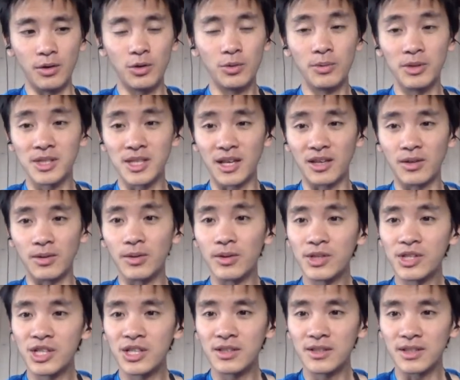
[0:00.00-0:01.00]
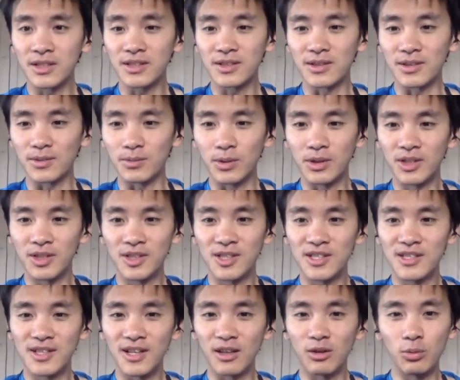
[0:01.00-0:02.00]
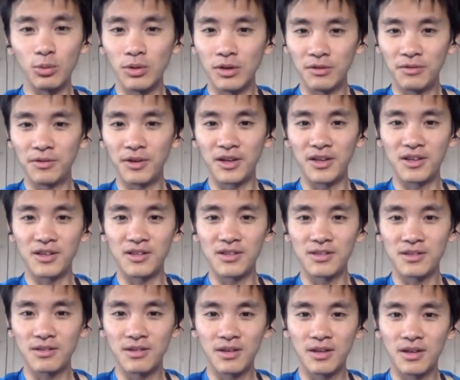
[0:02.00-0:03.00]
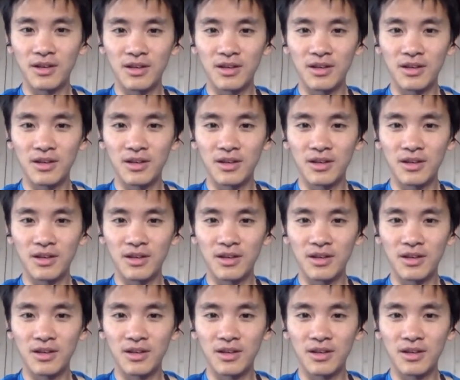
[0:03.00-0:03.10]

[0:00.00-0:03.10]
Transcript: human psychology, like what it is that we find